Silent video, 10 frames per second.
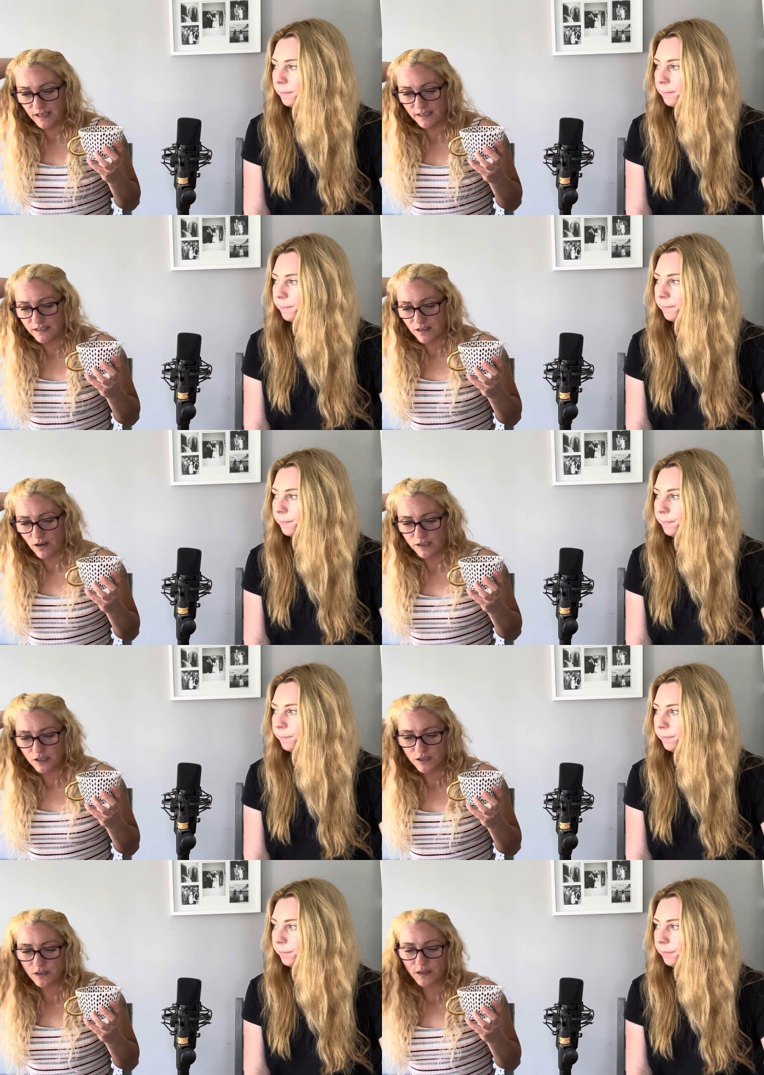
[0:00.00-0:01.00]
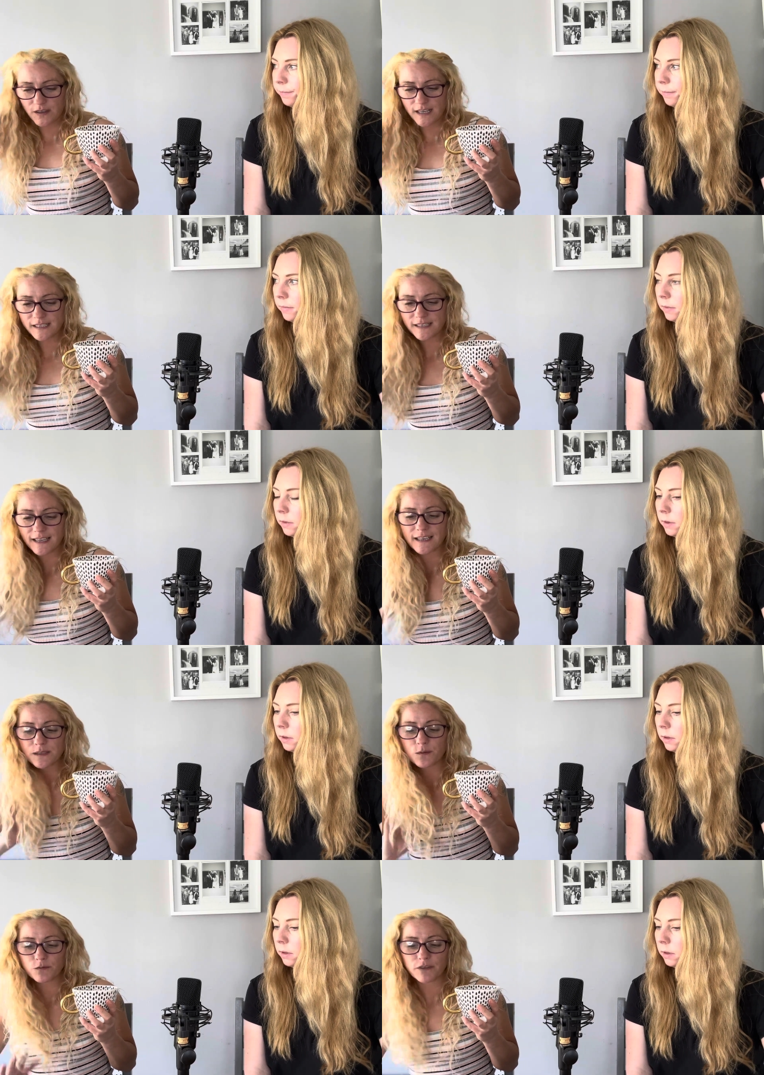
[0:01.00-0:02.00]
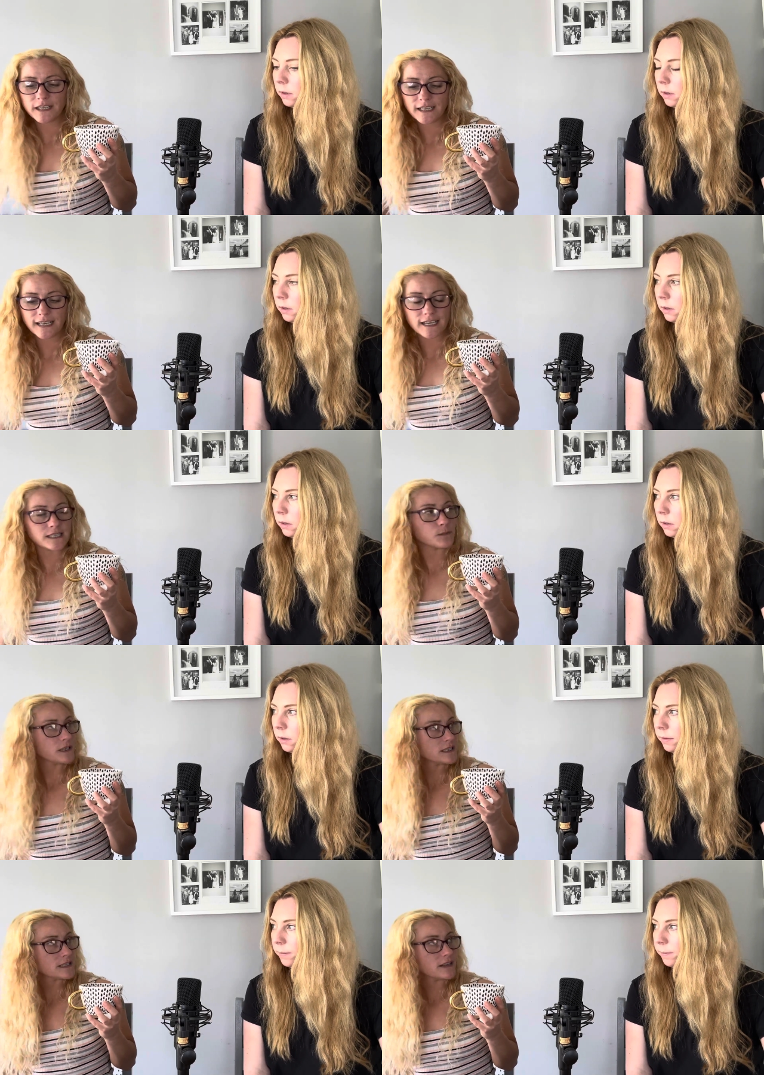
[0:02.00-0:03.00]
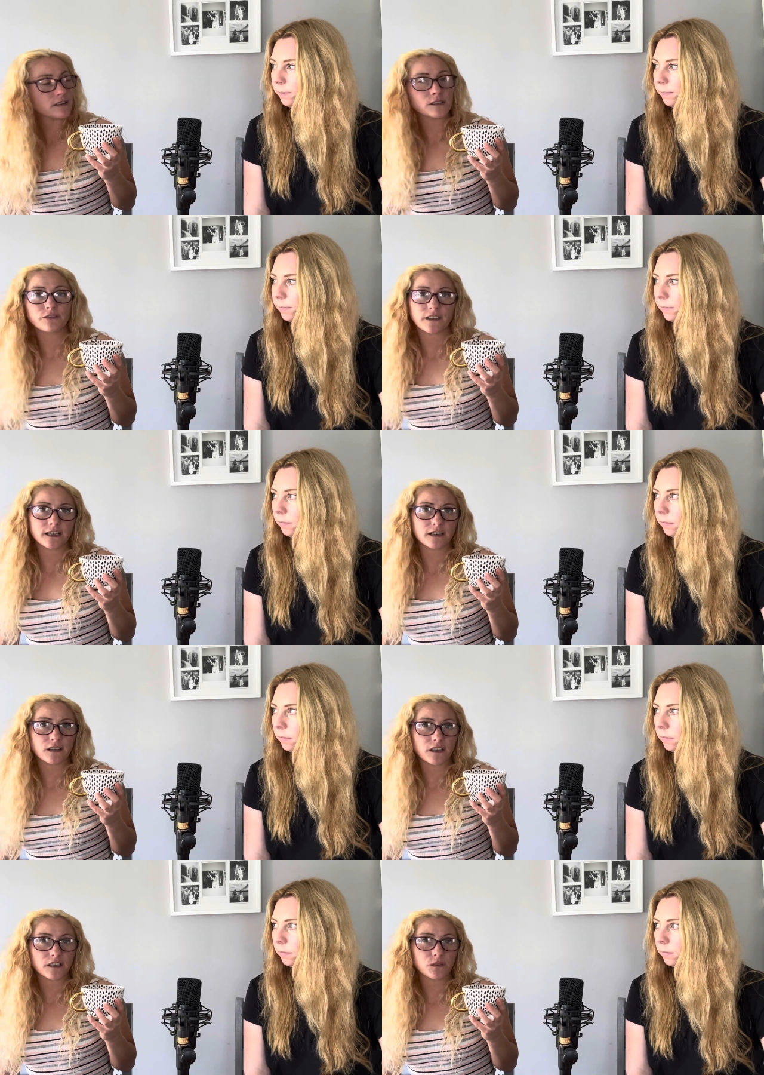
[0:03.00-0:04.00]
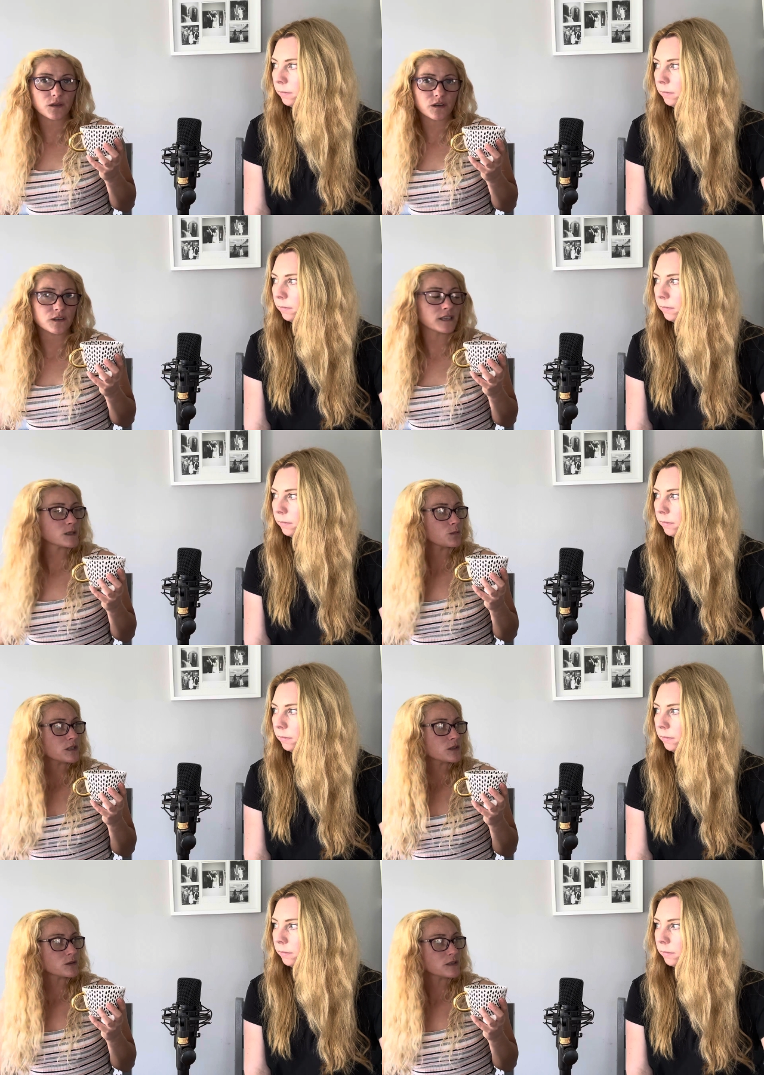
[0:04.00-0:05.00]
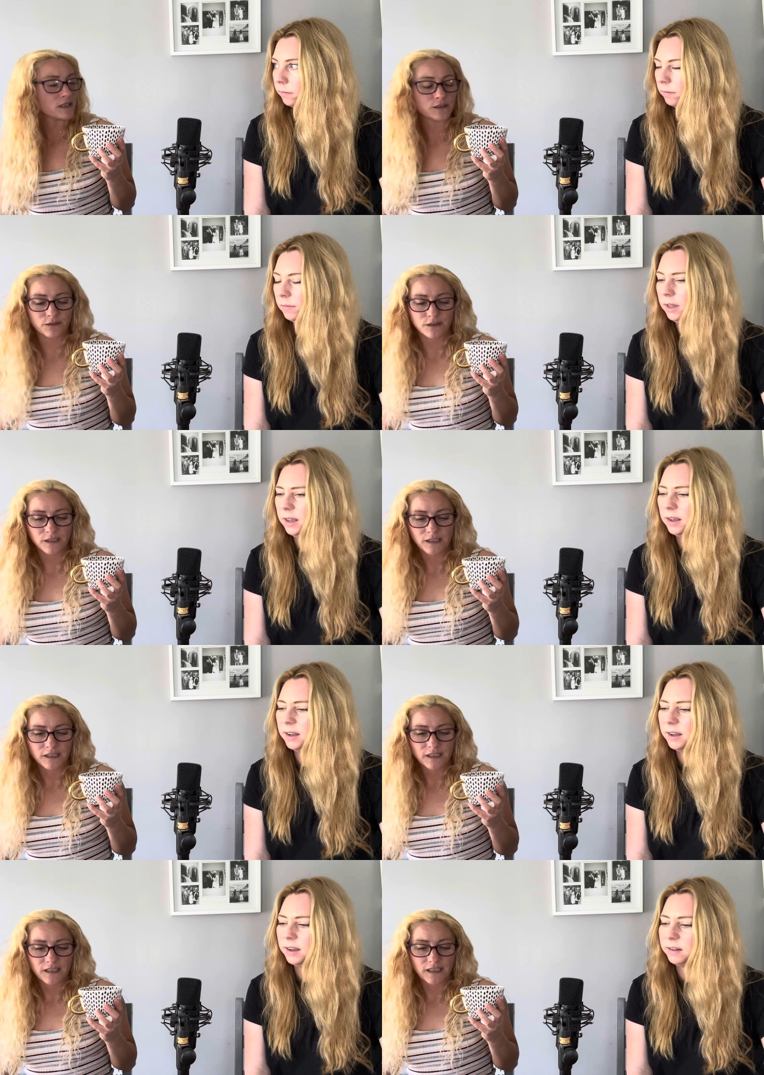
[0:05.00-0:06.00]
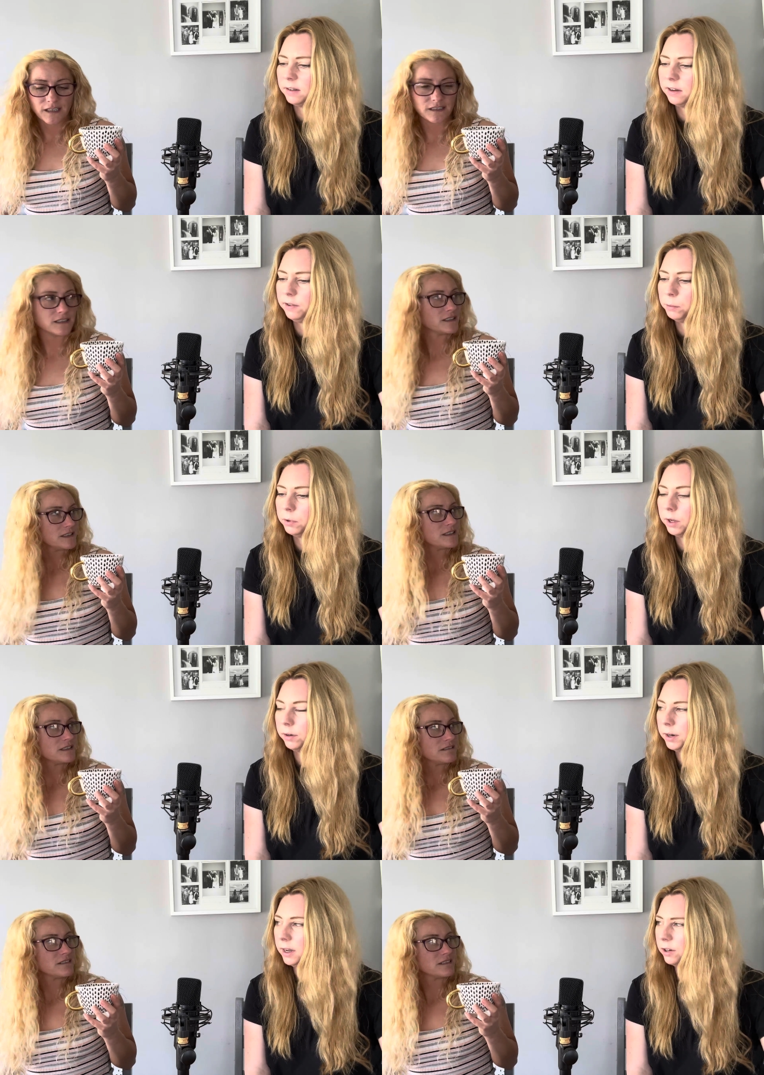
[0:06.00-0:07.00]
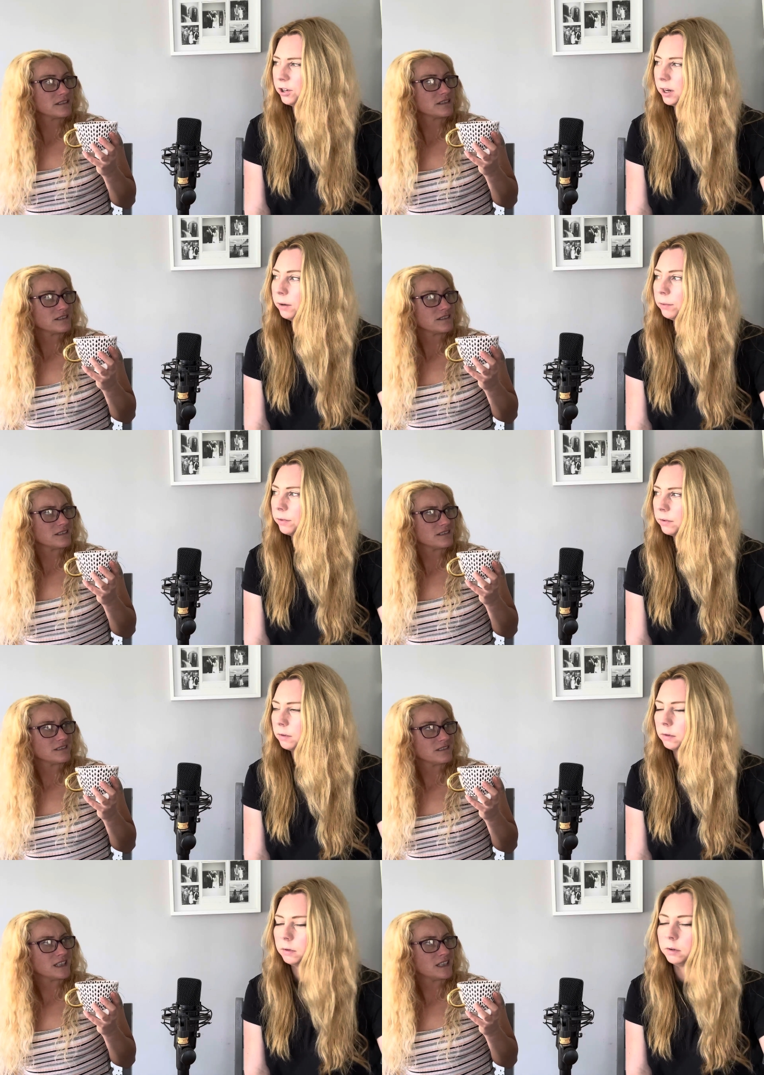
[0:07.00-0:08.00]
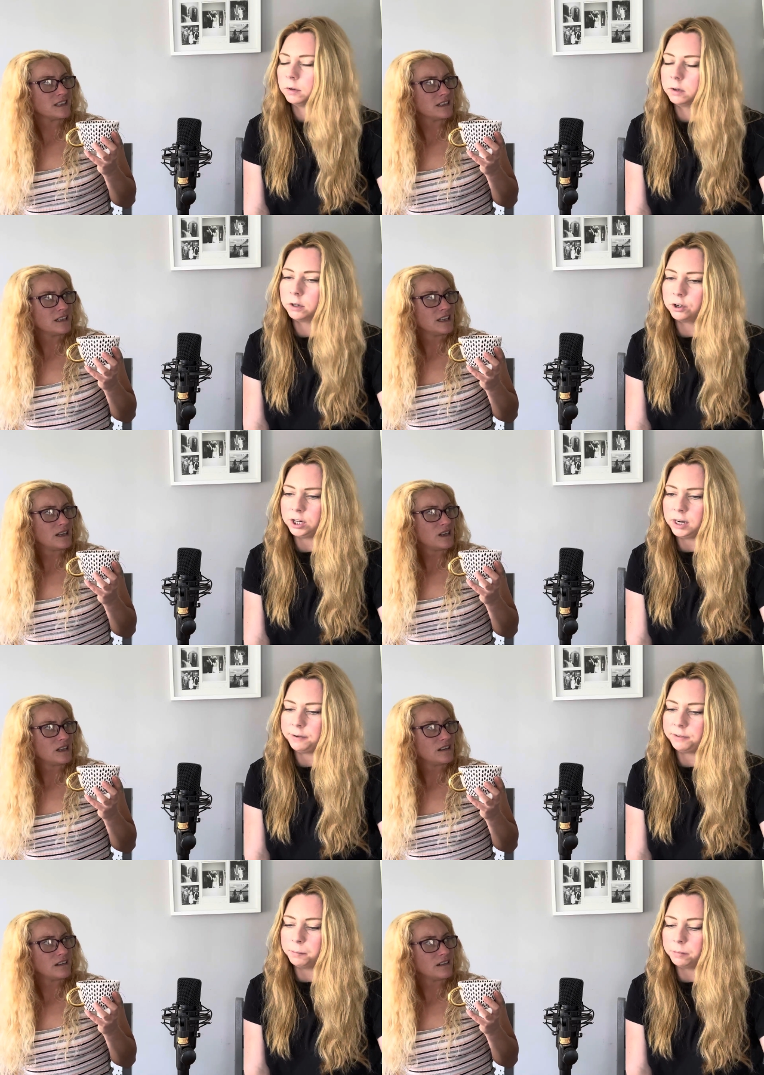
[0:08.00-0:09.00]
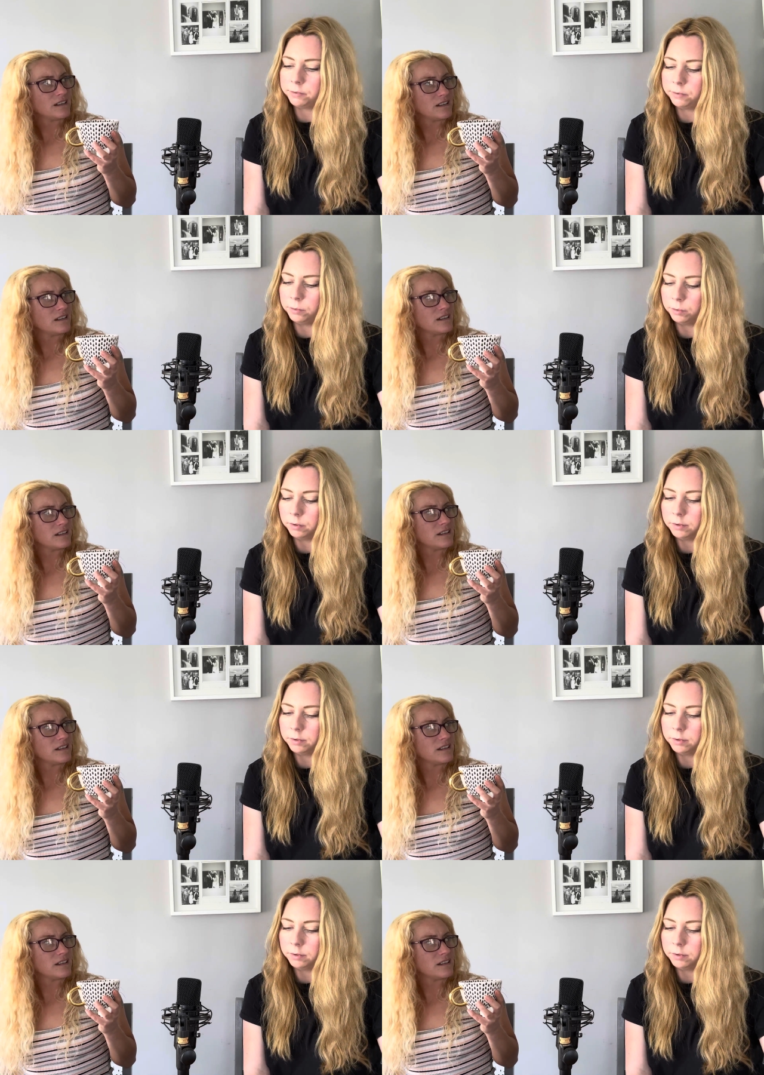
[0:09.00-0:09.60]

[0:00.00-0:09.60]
Speaker 1: it's, I just, this, that's what really gets me is that feeling like you can't express yourself. Yeah,
Speaker 2: it's like in, he's walking on eggshells. Yeah. Because she left him before.